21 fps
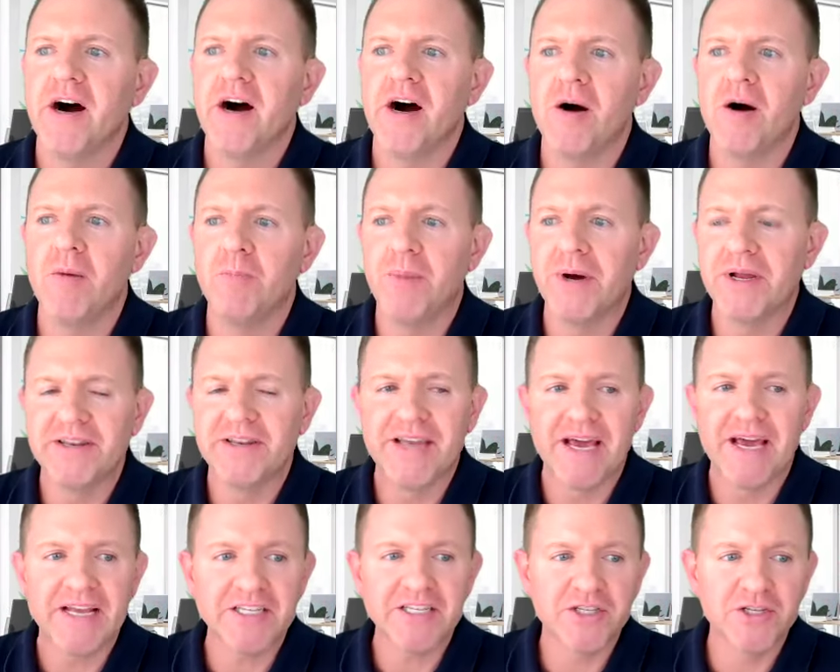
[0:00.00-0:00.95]
But
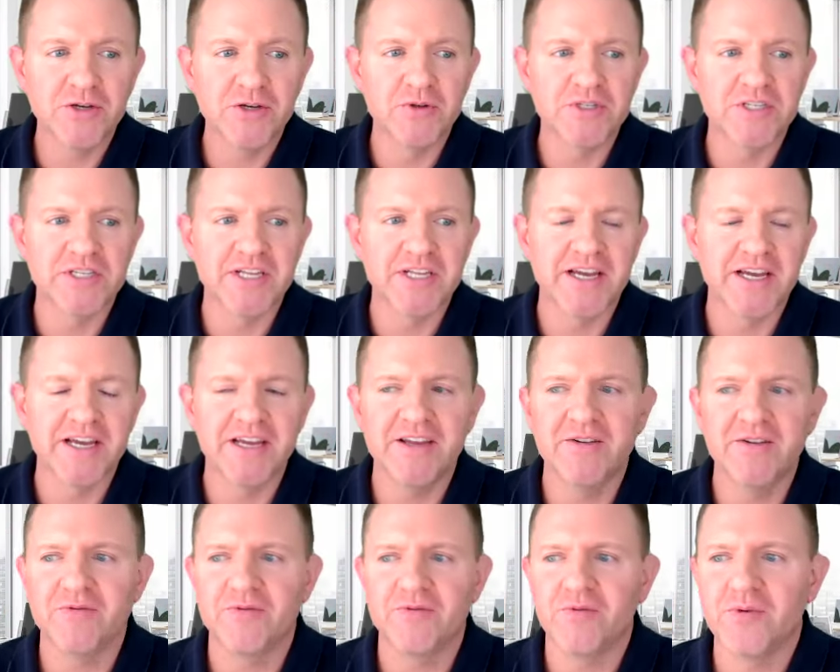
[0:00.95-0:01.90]
next
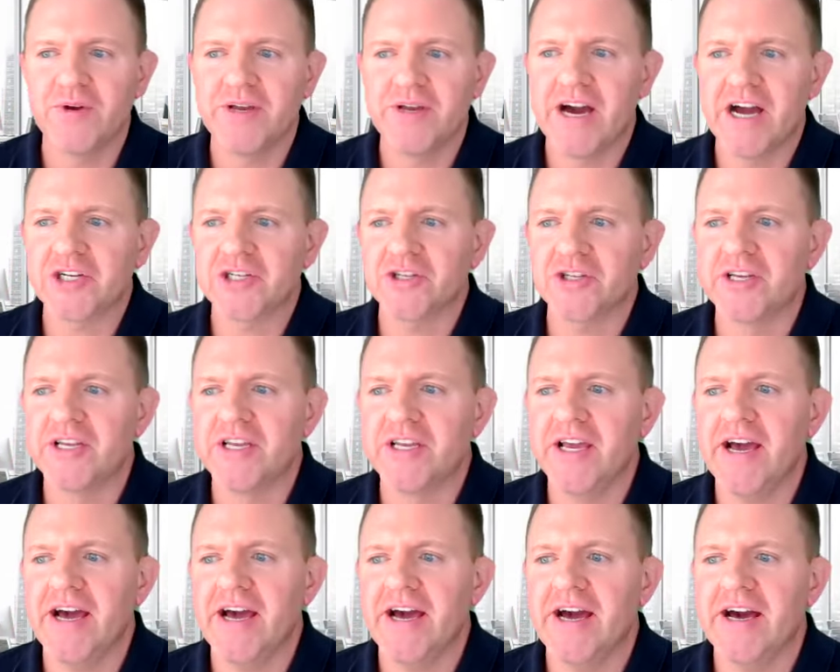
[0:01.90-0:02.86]
Tuesday, we
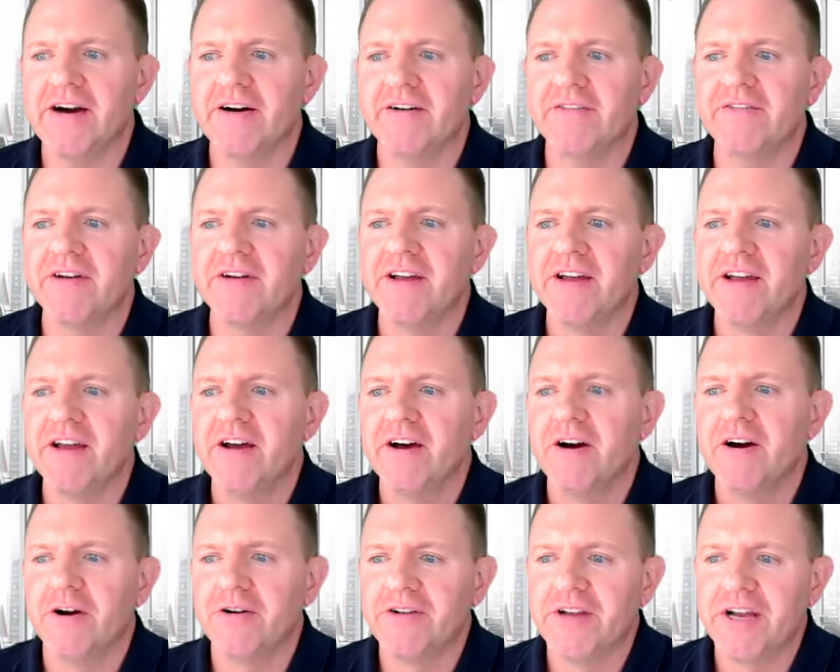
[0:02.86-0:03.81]
actually have
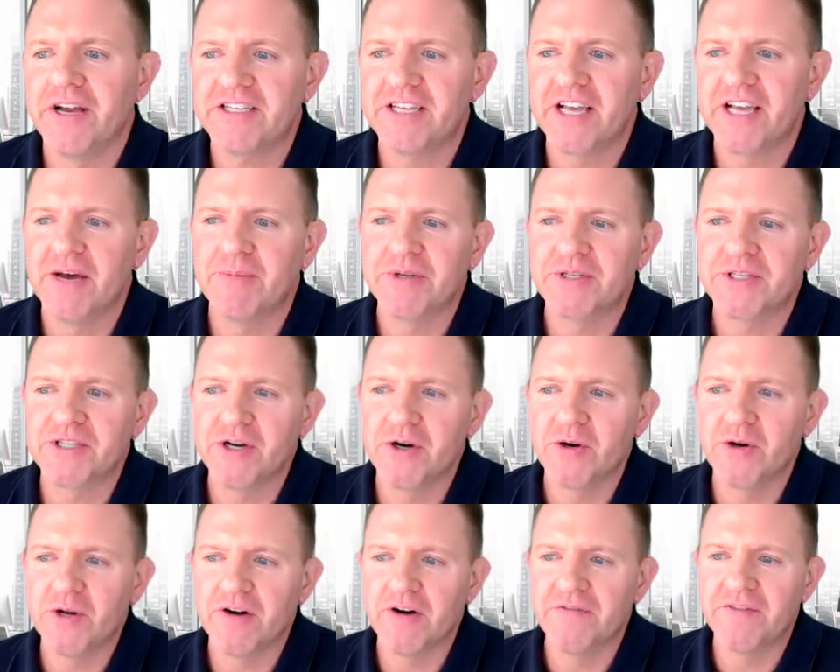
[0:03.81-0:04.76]
our next
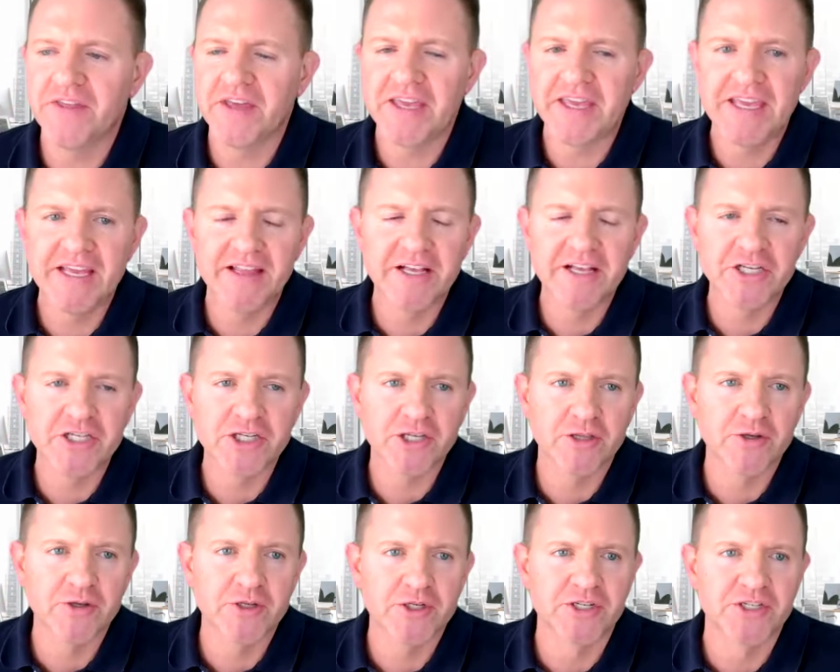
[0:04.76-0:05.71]
episode of the Healy
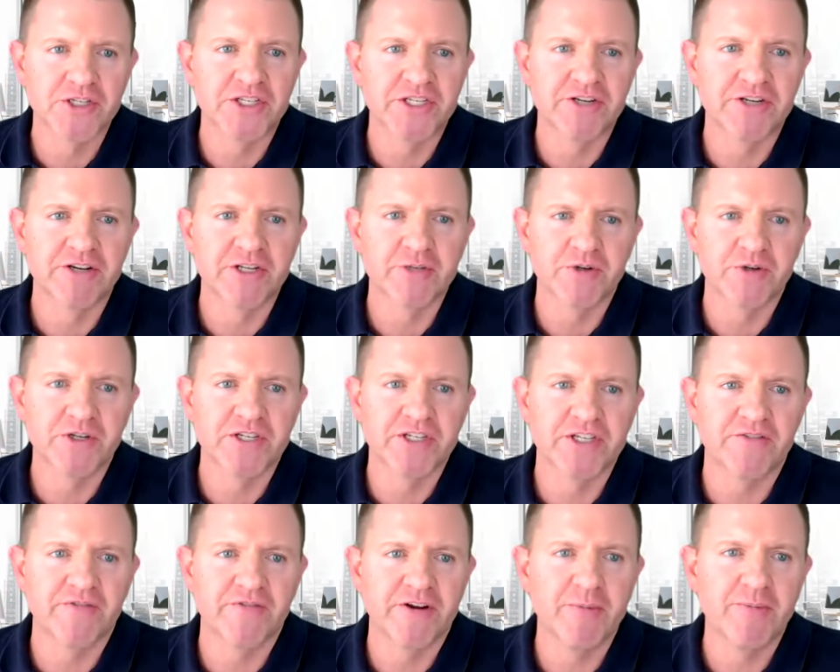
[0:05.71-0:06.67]
Solution series, which is
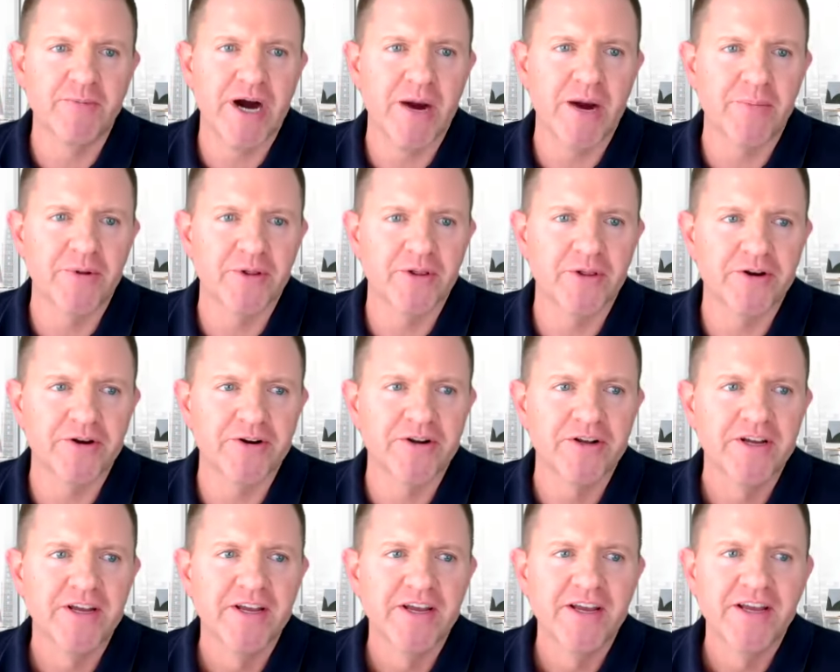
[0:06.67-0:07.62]
a very
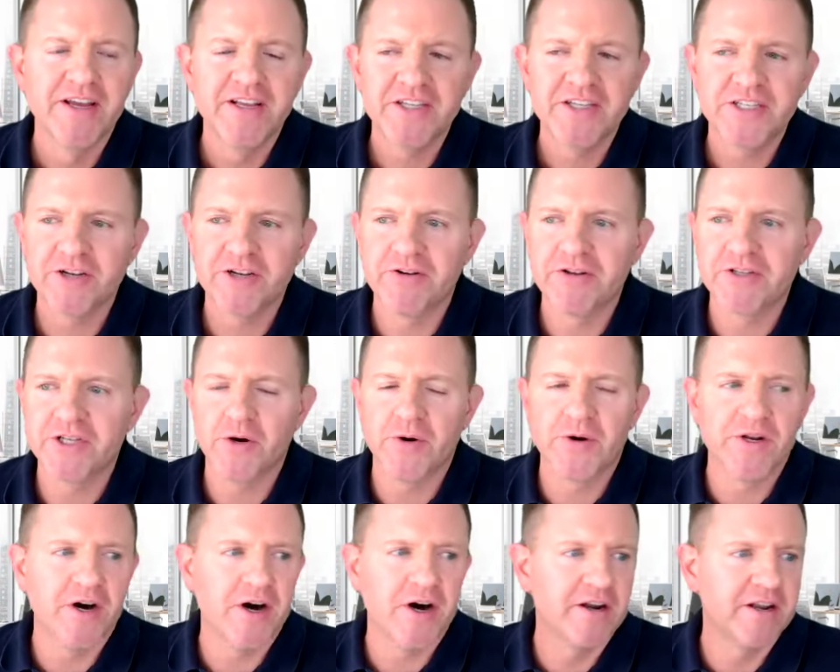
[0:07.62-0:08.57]
popular series
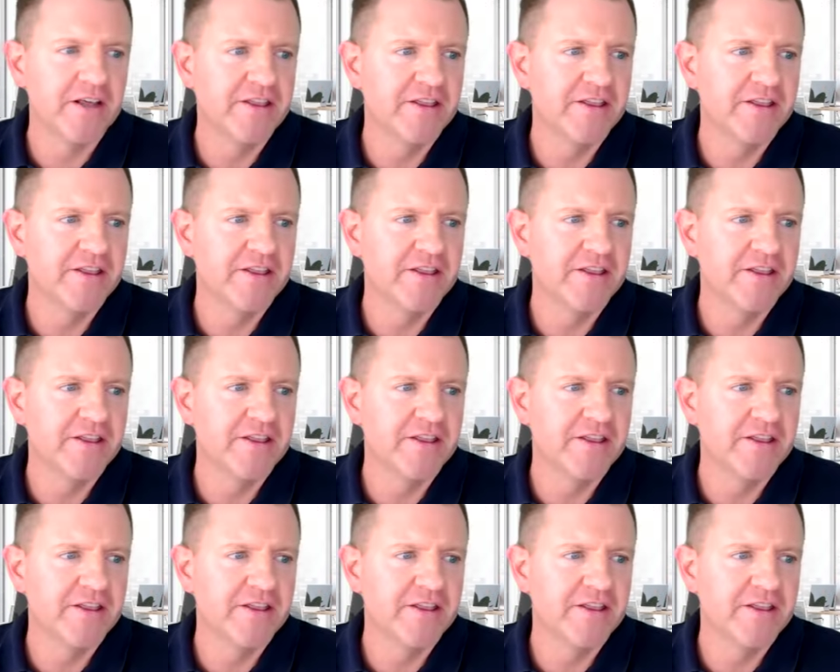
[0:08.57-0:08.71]
going on.